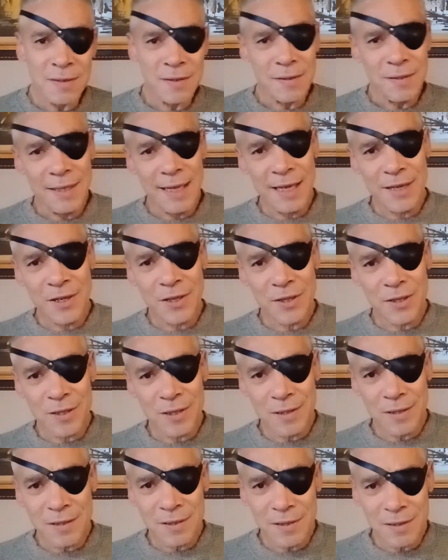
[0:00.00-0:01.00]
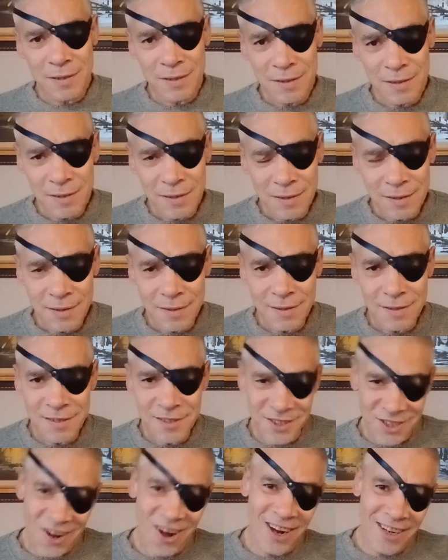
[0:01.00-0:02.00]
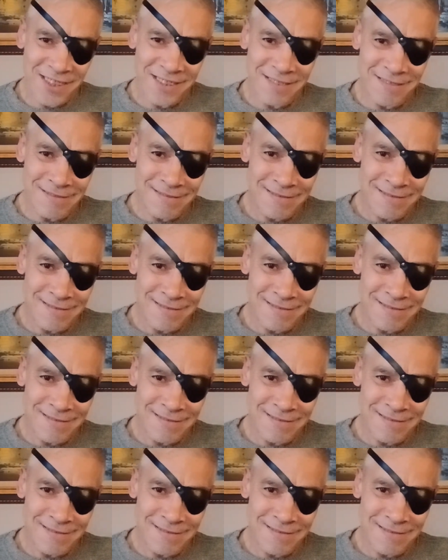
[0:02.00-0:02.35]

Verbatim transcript: let her not